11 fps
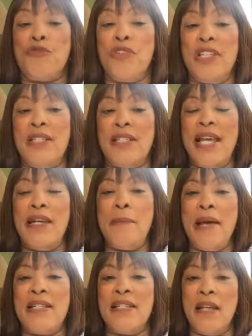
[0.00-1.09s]
really say to
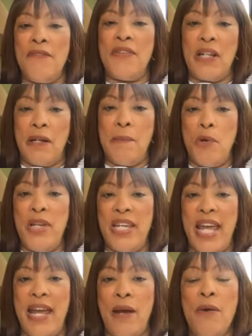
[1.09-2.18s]
myself, now come on
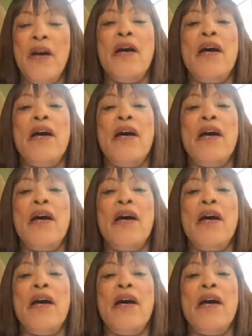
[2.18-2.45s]
now,